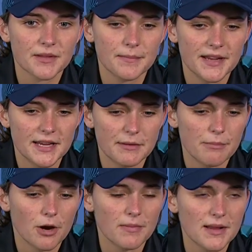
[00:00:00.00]
But yeah, we
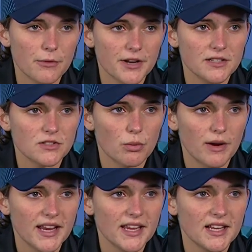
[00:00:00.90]
probably wanted
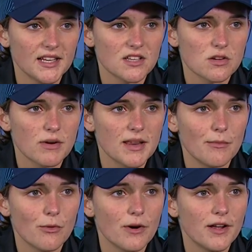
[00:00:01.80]
at least 20
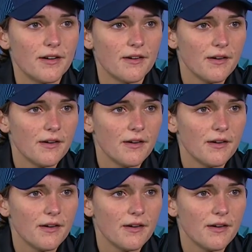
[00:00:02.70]
more